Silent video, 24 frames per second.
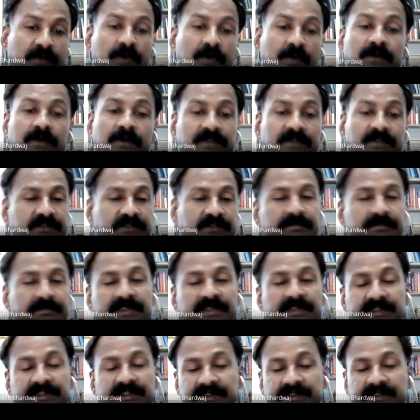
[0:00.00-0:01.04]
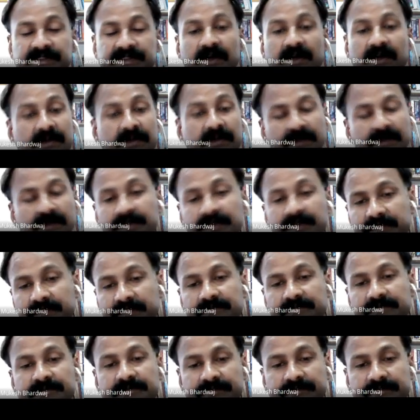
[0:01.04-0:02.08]
which means uncut.
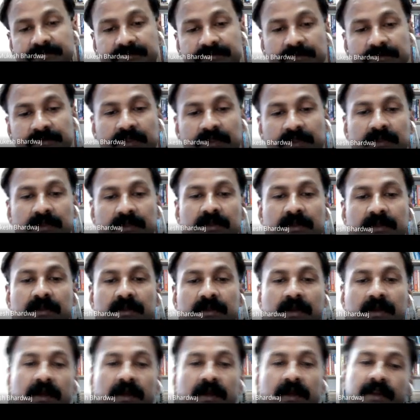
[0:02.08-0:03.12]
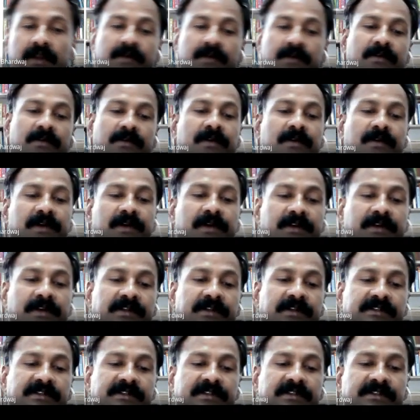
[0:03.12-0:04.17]
I had already
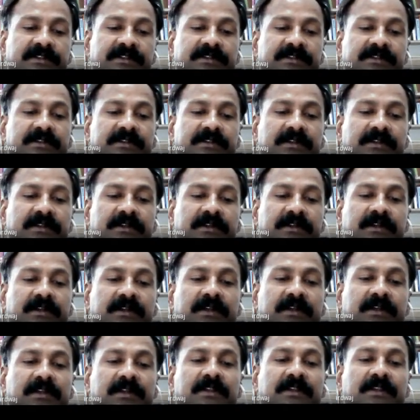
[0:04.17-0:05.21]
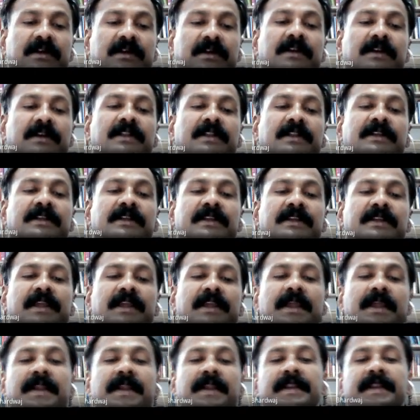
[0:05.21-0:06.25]
discussed. In the early
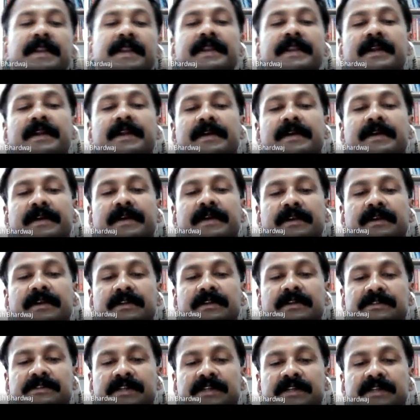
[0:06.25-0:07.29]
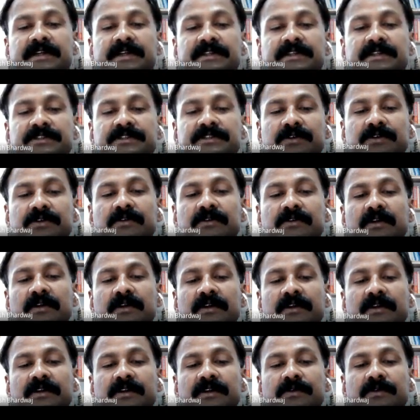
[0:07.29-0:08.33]
1800s, the scientist John
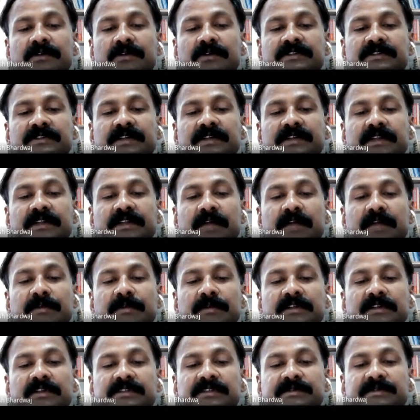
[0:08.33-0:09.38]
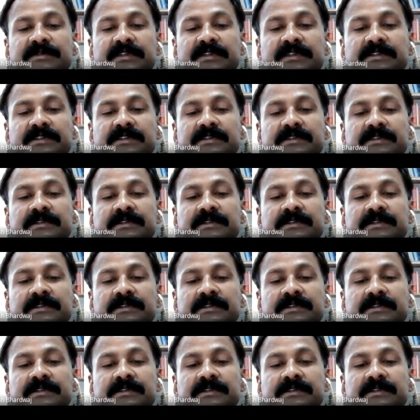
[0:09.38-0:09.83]
Dalton noticed that chemical substances